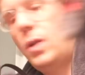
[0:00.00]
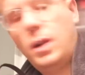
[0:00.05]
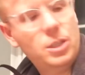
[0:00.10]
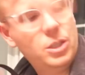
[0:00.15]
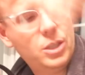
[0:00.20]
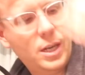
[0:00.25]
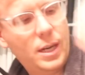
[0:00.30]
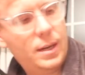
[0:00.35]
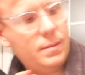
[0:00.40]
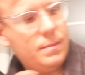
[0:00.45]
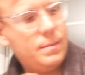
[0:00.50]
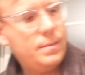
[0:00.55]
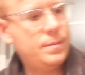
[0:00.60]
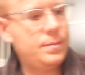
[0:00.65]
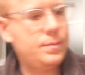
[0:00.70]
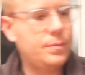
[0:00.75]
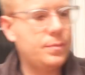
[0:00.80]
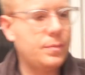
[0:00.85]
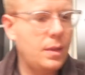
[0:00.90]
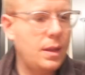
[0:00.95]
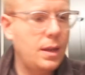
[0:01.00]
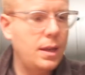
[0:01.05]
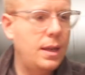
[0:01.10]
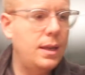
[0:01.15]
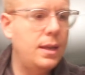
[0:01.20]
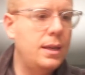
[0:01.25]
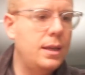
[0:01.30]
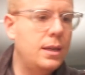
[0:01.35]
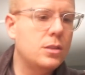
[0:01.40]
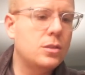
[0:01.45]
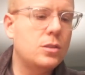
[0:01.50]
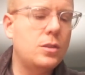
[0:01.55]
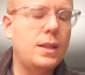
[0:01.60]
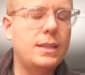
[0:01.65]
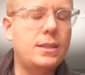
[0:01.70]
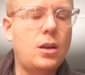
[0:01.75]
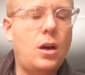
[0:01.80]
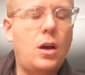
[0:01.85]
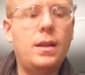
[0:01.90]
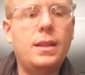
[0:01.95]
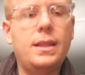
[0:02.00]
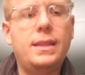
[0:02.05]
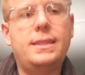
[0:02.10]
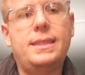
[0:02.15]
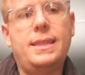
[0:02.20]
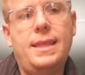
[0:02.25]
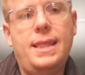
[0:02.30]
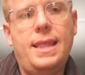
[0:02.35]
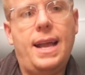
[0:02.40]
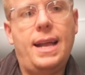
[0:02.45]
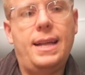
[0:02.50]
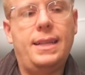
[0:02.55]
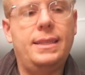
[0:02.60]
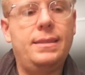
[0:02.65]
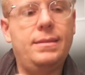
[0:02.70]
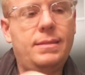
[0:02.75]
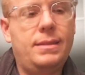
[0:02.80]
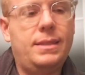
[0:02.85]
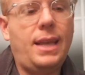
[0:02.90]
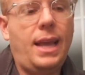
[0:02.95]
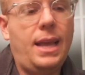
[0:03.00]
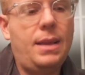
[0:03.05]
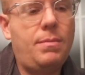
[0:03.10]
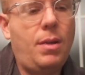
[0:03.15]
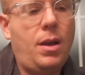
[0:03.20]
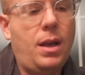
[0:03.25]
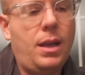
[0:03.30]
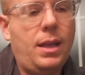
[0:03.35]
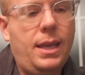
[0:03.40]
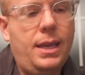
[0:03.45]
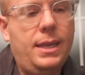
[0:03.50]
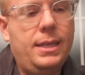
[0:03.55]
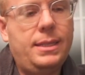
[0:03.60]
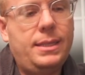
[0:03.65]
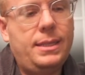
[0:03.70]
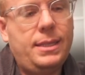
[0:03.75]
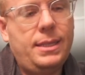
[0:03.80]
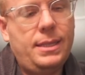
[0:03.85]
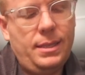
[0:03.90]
watching. So that's all that's in that side pocket.